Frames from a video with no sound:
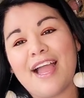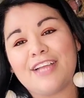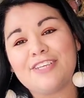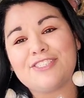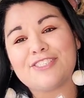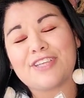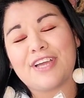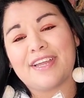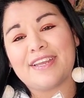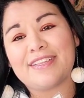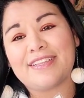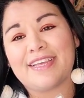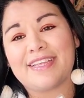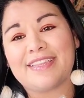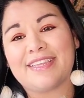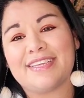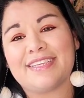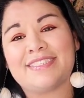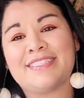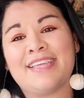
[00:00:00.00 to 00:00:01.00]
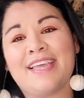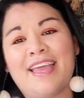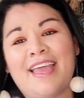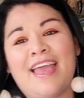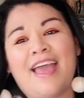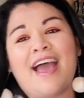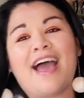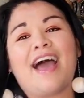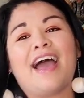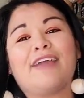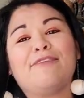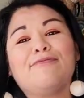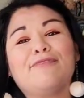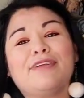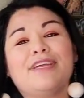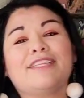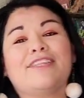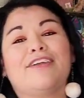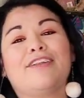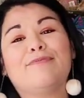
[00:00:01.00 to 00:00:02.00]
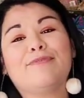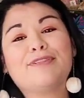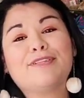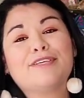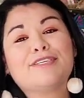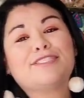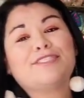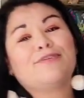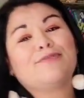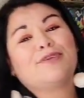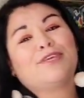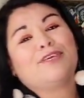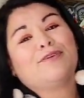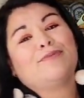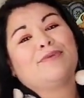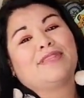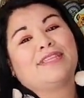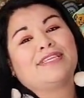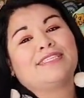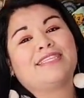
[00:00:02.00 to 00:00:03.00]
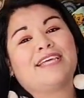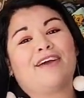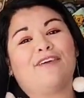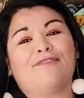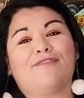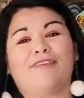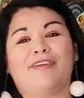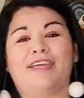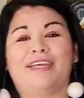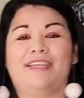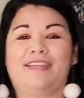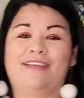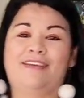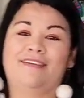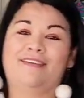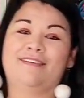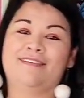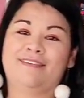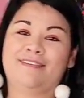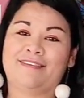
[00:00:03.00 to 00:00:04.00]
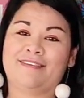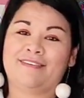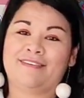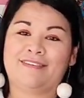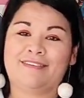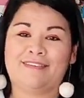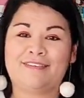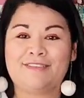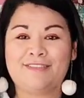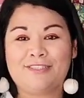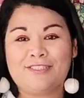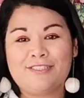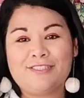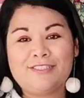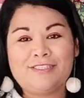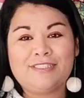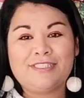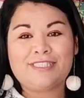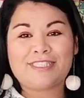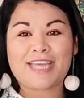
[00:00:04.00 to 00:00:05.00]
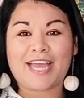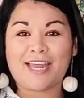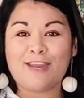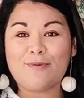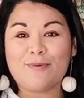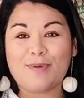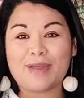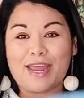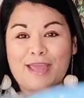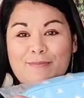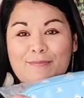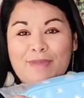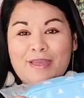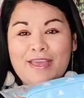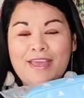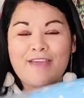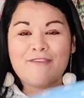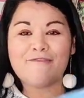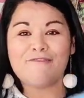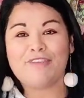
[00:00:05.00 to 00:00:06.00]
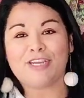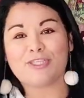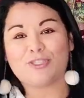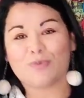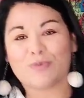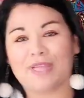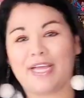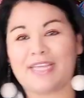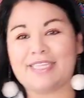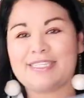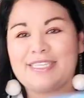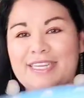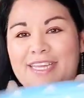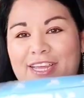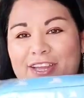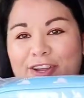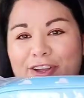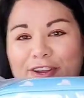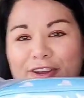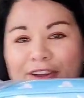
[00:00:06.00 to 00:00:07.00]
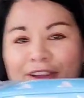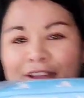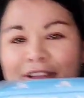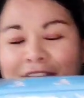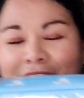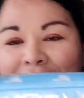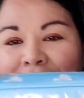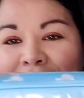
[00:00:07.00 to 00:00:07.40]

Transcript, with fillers: I just got it like this. I really thought it would look so cute with this outfit. It's kind of what I'm visualizing here.